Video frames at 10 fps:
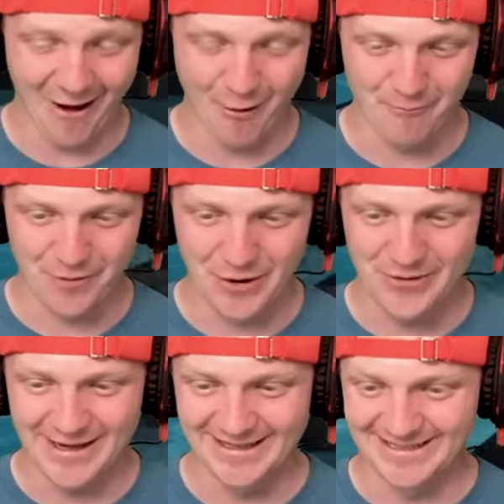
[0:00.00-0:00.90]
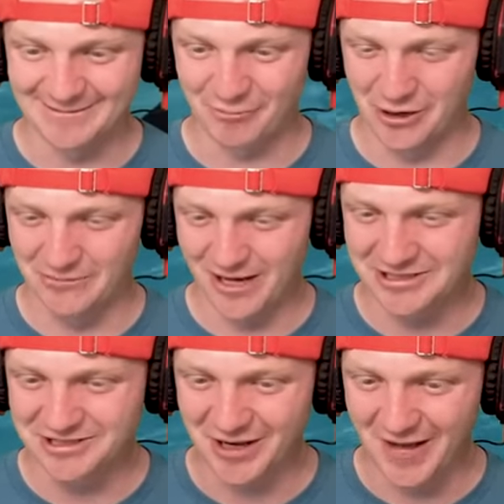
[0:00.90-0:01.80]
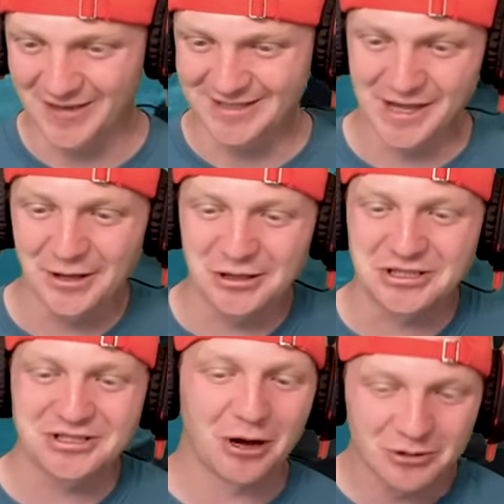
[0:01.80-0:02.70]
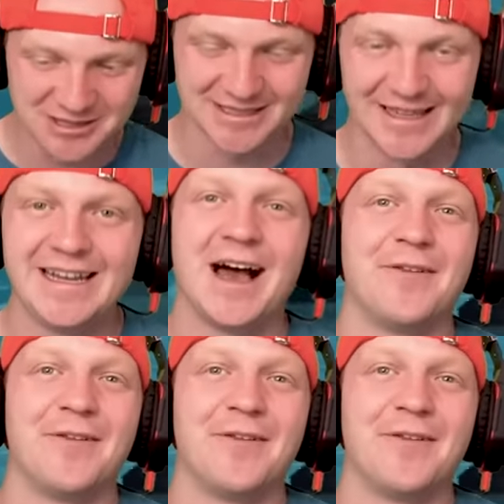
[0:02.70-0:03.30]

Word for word: our boat is pretty much done. This thing looks so sleek.